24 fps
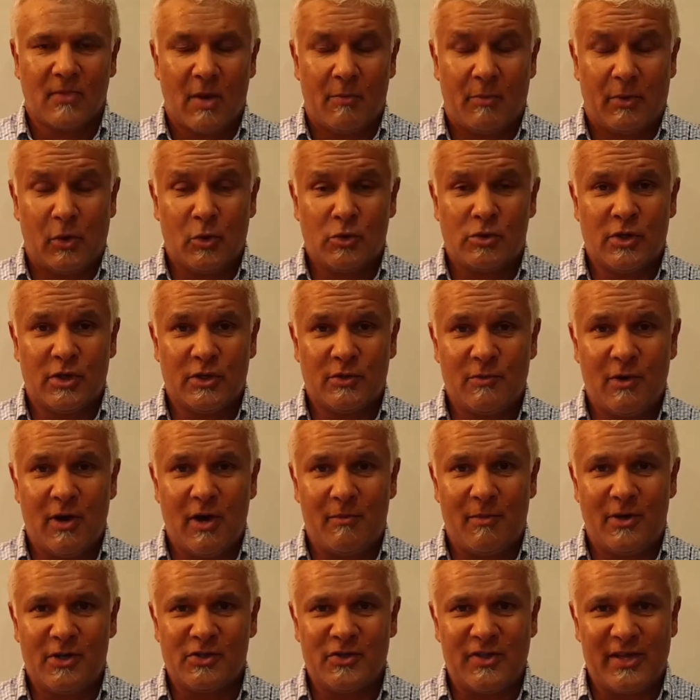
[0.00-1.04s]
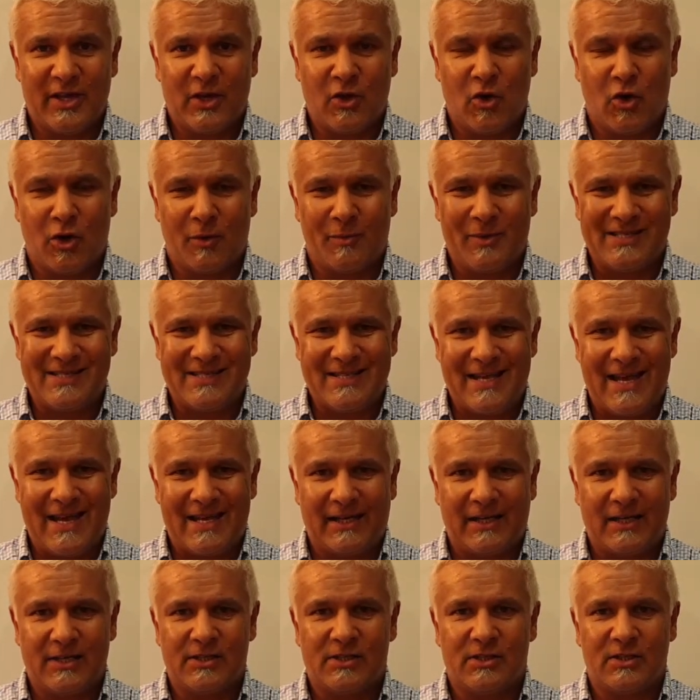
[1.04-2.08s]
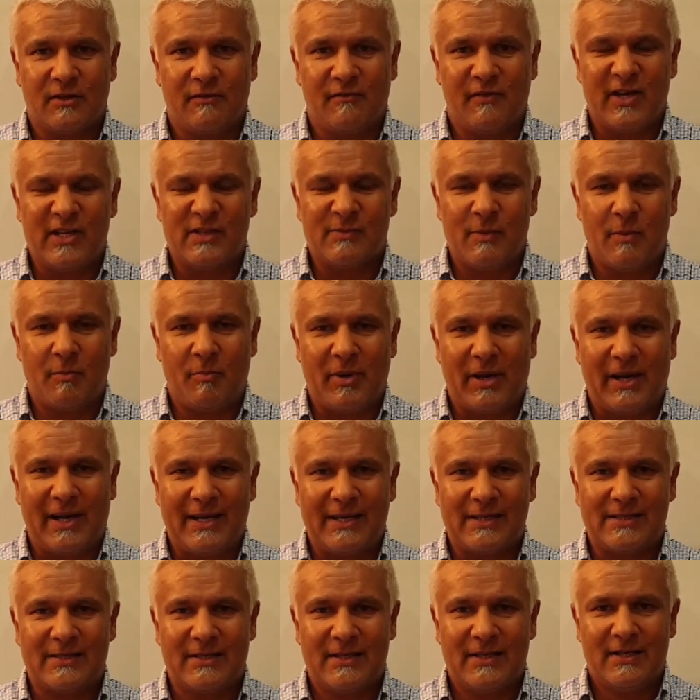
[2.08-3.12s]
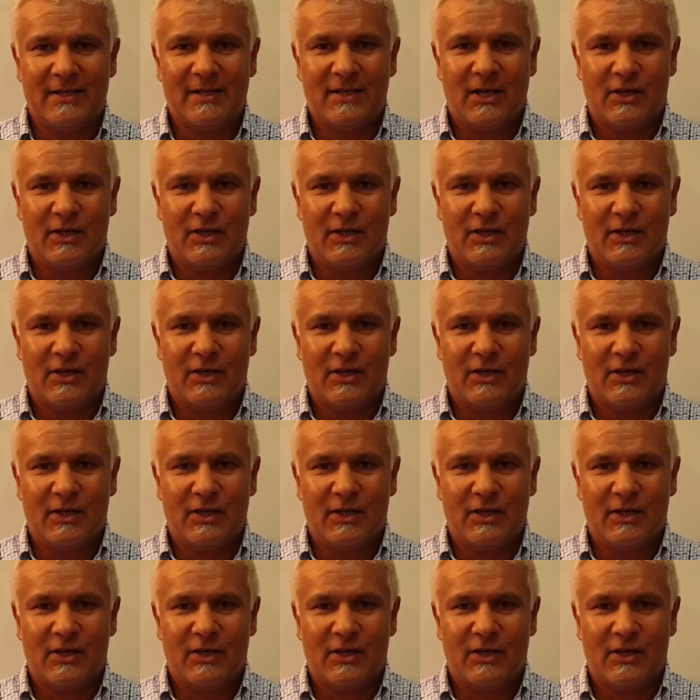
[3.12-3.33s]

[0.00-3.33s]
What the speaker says: But also as well, most of the economists and analysts and investment banks